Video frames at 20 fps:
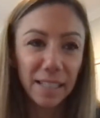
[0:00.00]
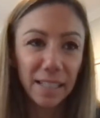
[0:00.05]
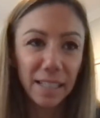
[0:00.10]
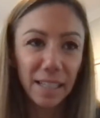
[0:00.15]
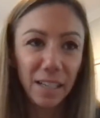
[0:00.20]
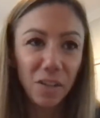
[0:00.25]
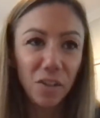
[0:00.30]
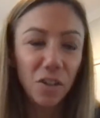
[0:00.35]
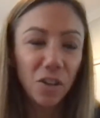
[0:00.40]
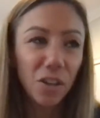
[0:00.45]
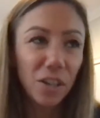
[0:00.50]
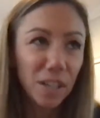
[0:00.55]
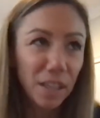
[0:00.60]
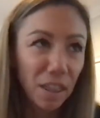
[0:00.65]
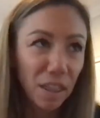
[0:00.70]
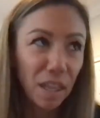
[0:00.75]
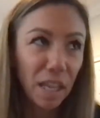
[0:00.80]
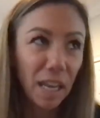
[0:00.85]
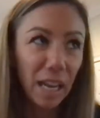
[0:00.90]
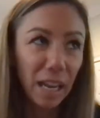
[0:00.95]
you could
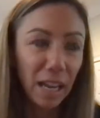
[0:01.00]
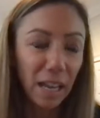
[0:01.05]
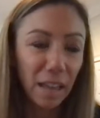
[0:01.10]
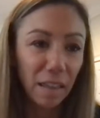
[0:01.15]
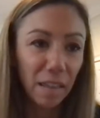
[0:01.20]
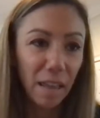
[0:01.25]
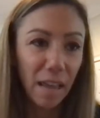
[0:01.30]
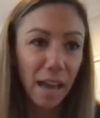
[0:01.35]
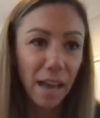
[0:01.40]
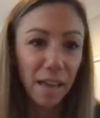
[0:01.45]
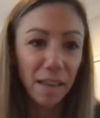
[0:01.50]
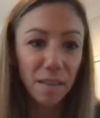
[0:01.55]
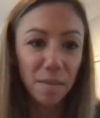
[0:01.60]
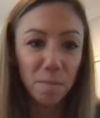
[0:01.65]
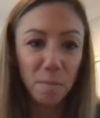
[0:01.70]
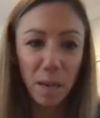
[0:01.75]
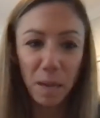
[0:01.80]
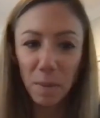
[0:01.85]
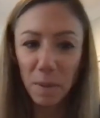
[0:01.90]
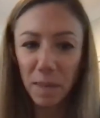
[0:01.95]
think that
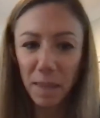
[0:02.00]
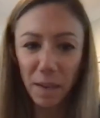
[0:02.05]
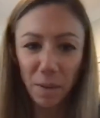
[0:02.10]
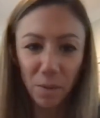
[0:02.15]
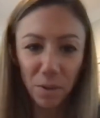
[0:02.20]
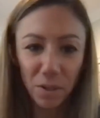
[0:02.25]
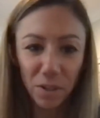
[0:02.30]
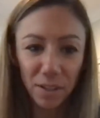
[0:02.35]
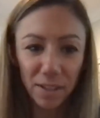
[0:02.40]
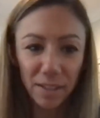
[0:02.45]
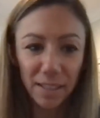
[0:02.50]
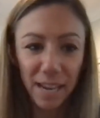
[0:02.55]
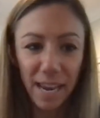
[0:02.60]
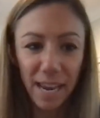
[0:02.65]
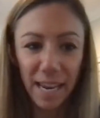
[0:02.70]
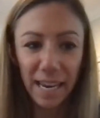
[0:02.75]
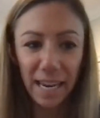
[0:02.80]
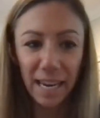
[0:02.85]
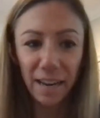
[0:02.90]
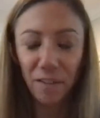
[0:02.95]
maybe they were just
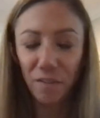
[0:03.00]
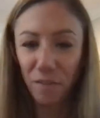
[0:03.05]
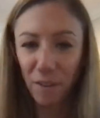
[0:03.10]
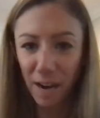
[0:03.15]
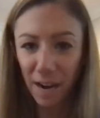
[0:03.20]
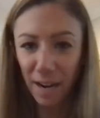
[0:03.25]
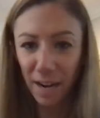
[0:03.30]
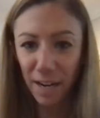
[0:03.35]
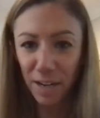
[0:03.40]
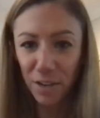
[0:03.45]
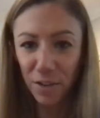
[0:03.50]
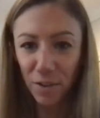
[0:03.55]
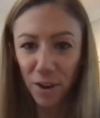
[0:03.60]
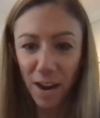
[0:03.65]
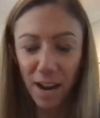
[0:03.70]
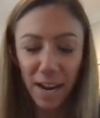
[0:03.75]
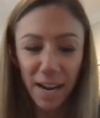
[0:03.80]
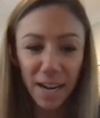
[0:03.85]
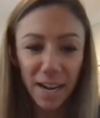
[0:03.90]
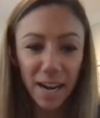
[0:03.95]
taking advantage,
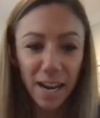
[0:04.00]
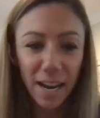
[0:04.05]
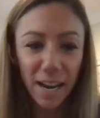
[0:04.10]
right?